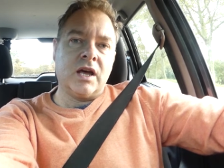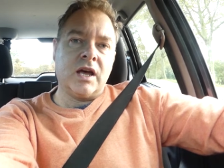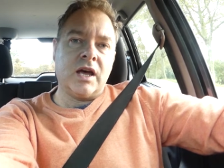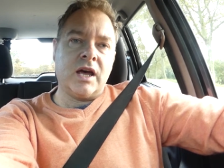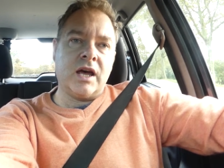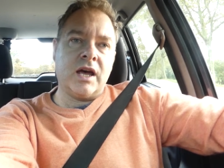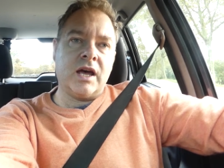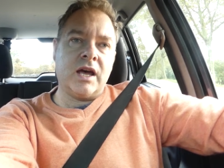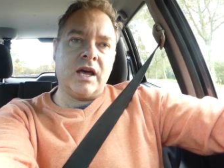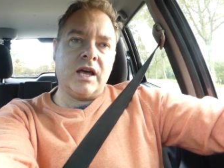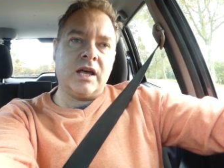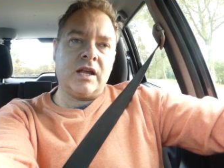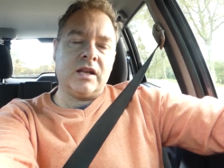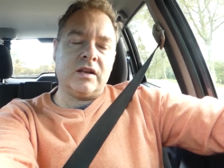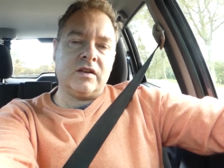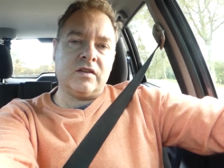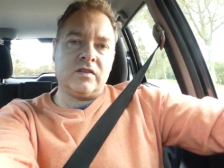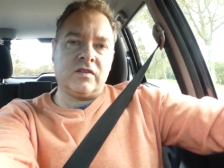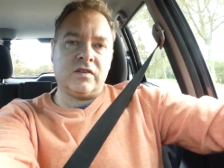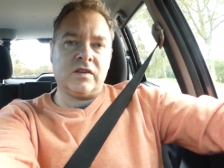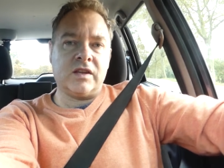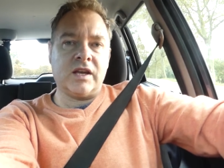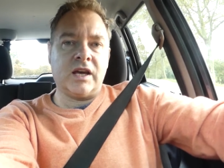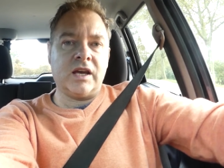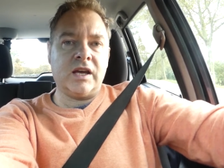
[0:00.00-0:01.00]
and
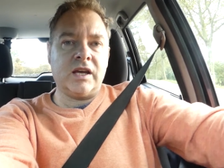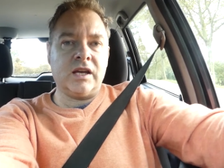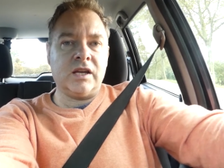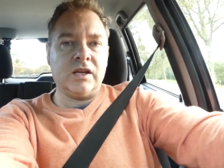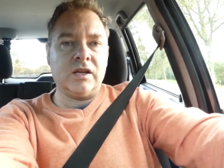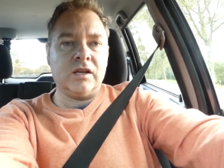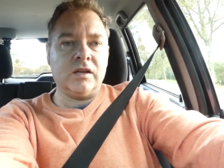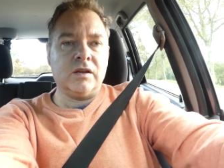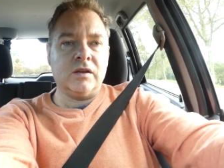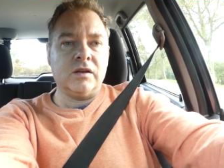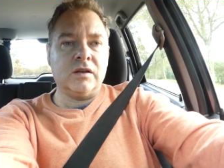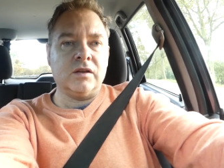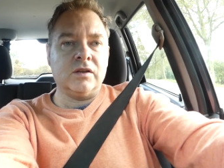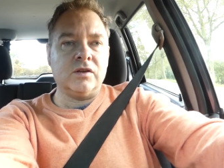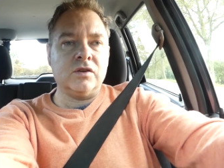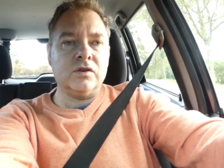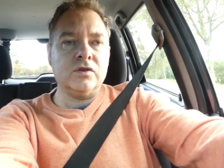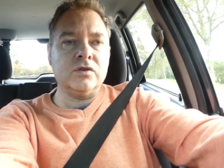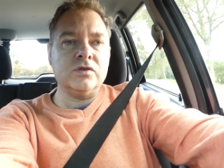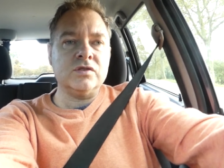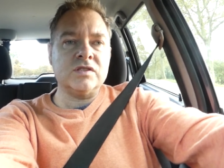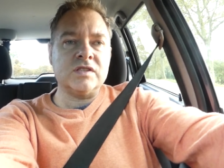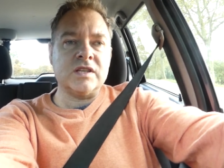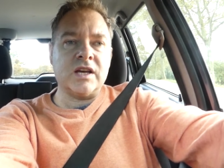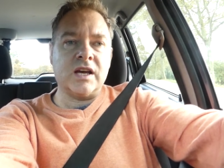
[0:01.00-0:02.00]
they
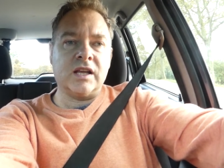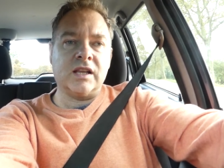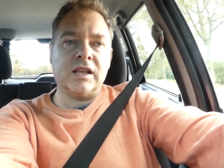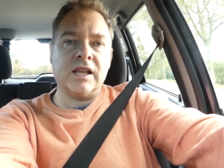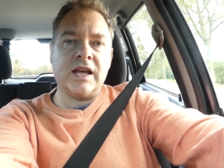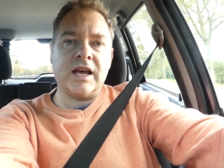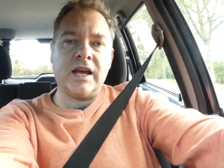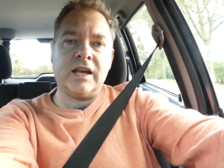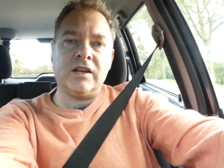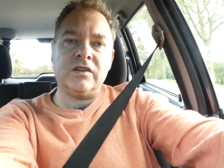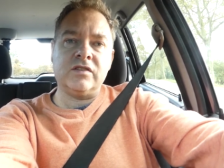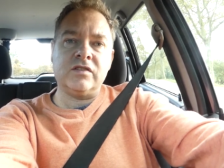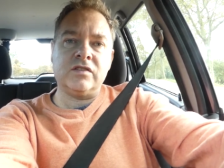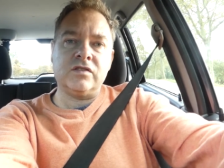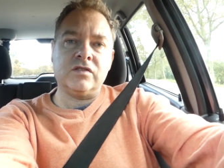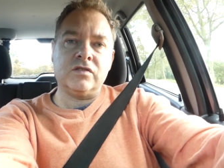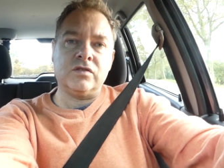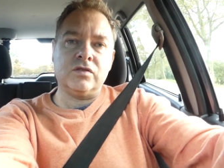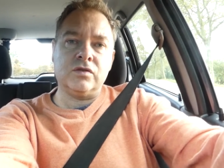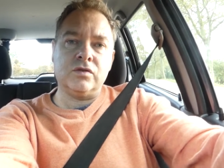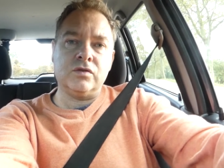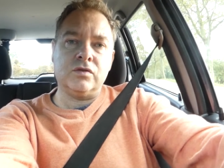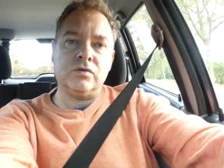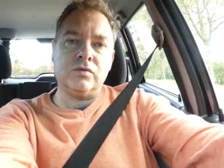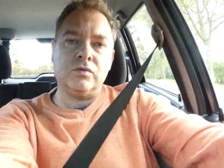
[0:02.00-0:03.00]
use that land
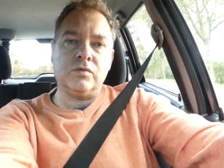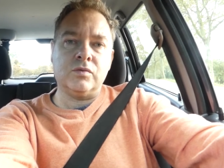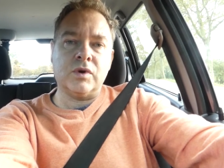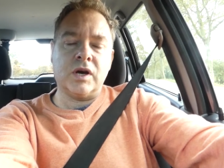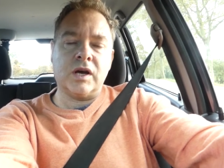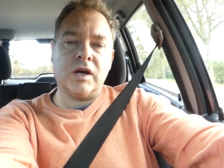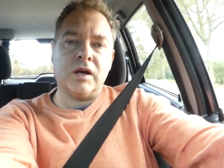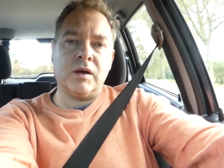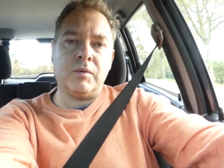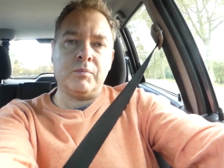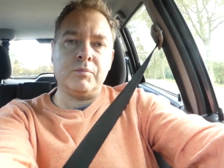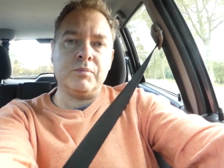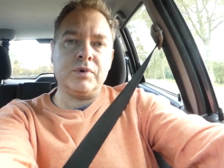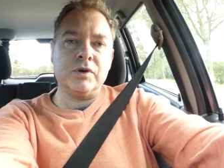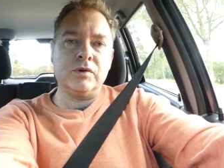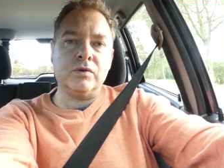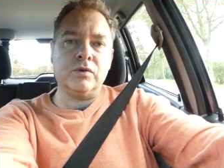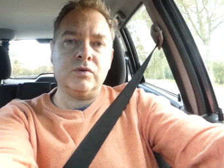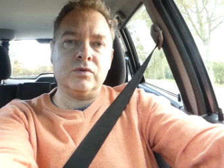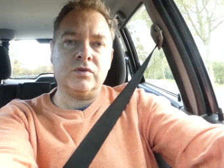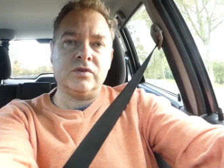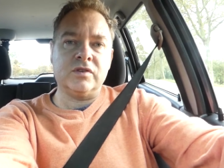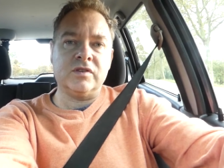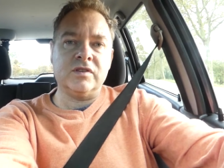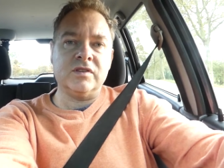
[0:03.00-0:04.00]
to
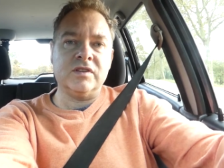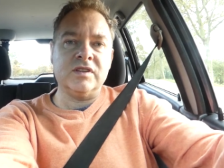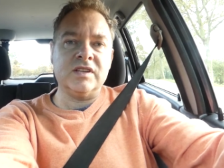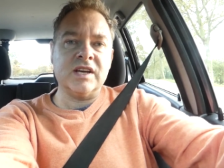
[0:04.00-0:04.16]
build